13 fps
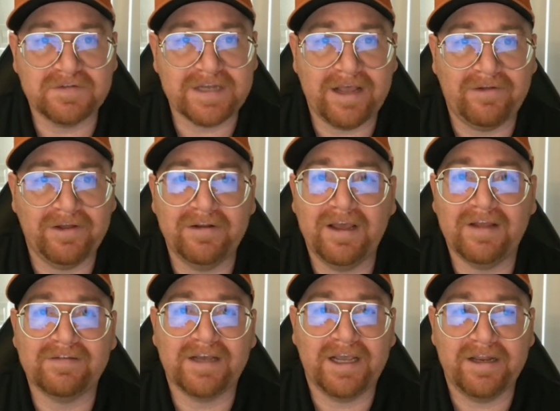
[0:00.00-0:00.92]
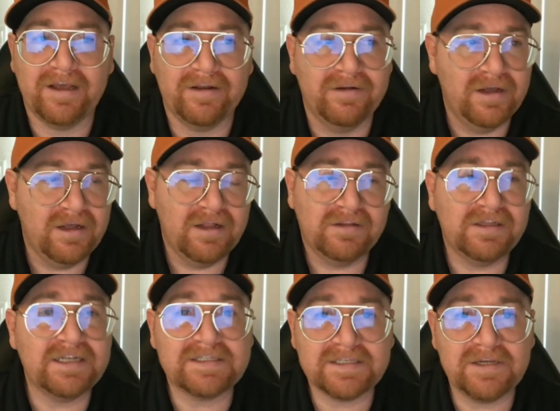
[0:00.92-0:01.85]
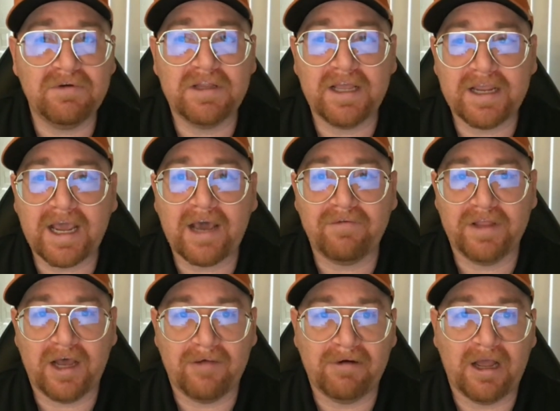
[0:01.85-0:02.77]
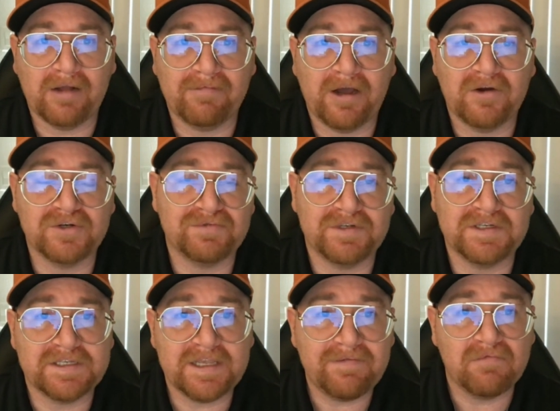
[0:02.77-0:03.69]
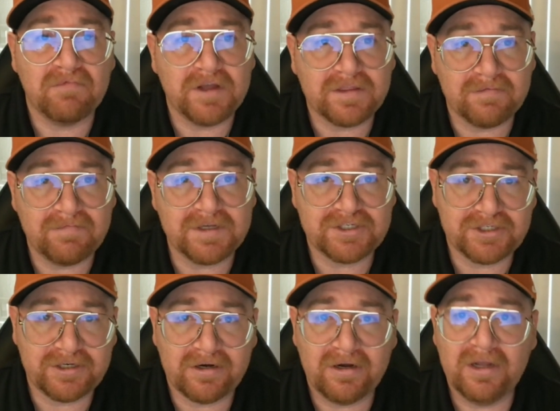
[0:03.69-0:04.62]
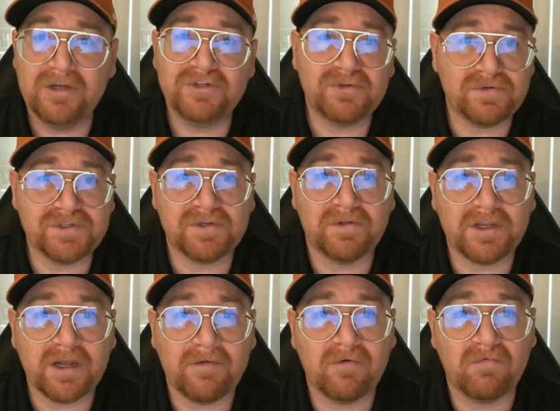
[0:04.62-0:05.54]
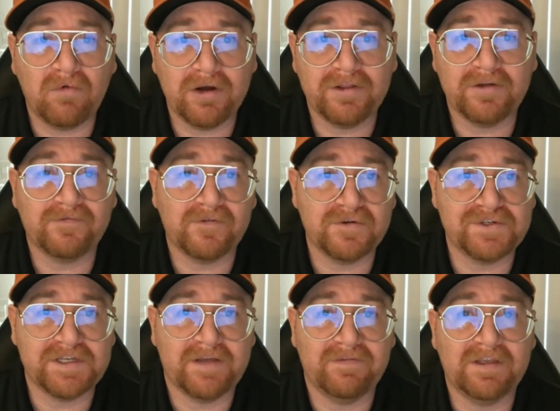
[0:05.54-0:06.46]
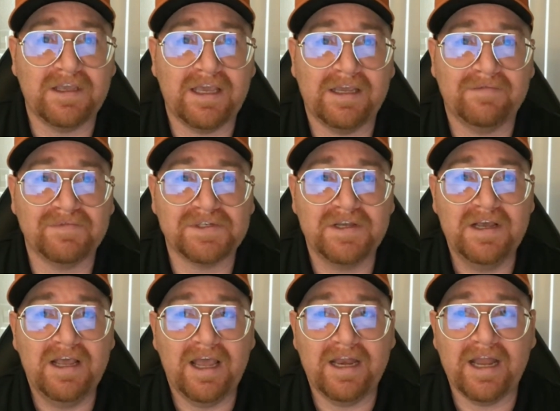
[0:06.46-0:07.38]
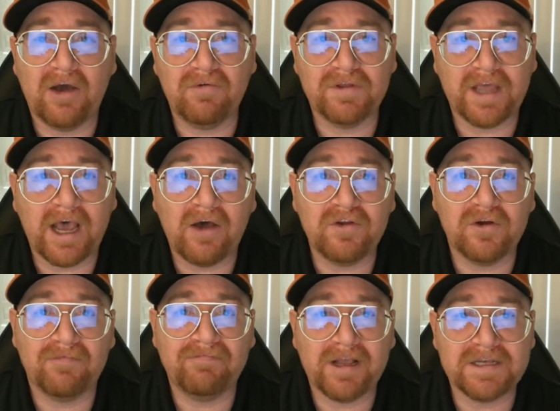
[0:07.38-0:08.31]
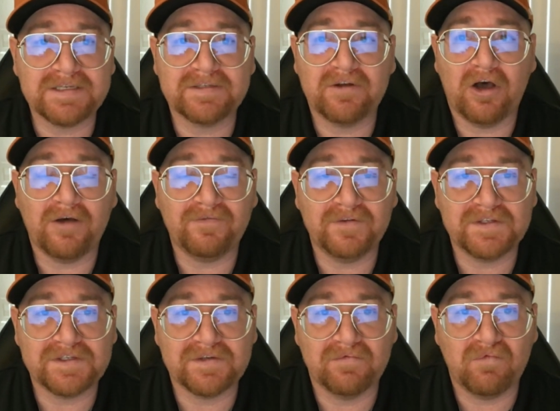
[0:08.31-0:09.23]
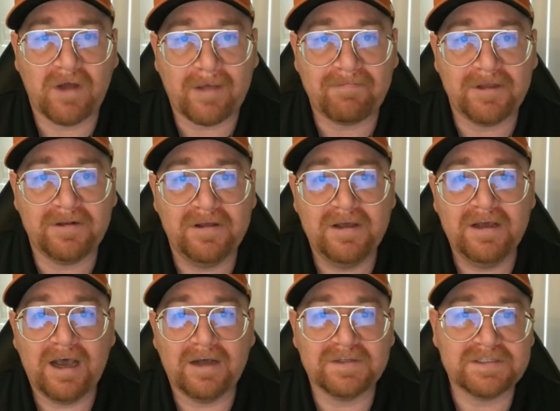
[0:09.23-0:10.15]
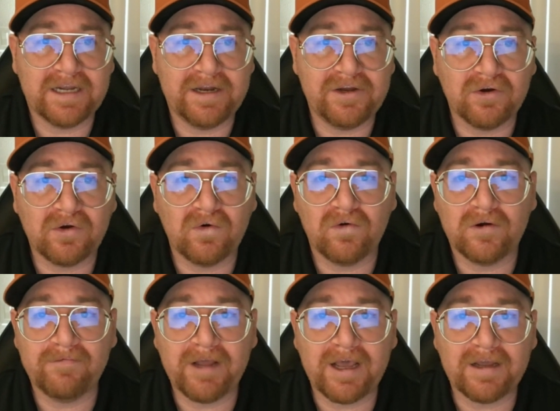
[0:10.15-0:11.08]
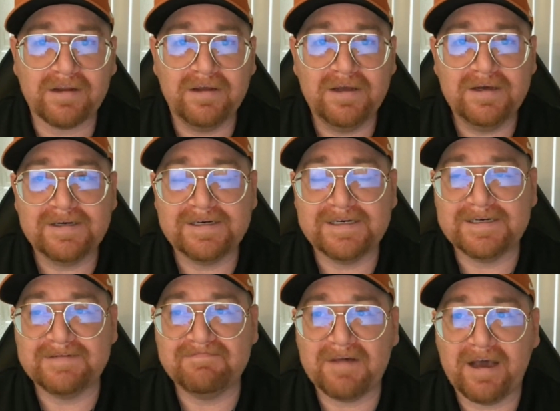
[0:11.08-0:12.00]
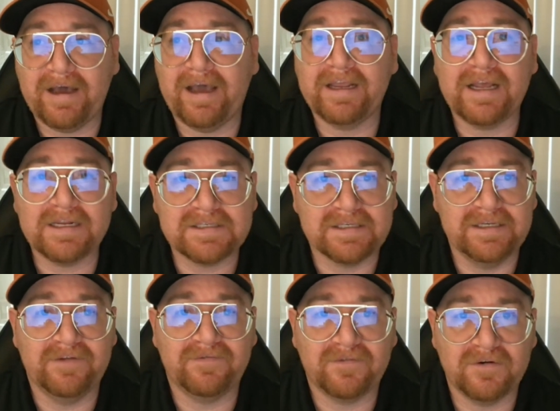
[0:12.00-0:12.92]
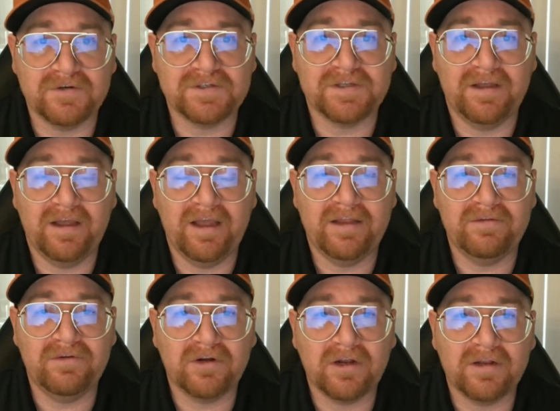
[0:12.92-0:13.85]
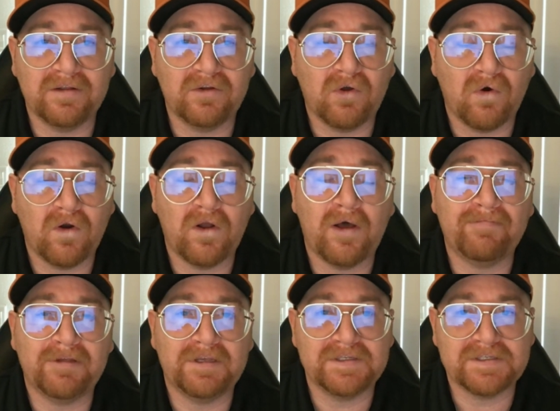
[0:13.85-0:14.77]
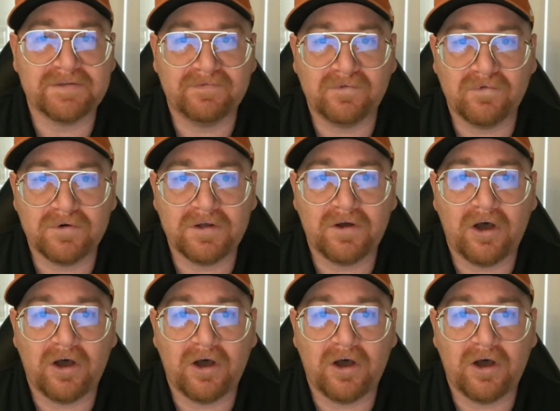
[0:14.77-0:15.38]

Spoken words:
talent at tight end. Let's see what they got without Brock Bowers, because even with him this year, Georgia's only covered one of their first 7 games. And now without your best offensive weapon outside of your quarterback, I got to see it first. And you're going up against a Florida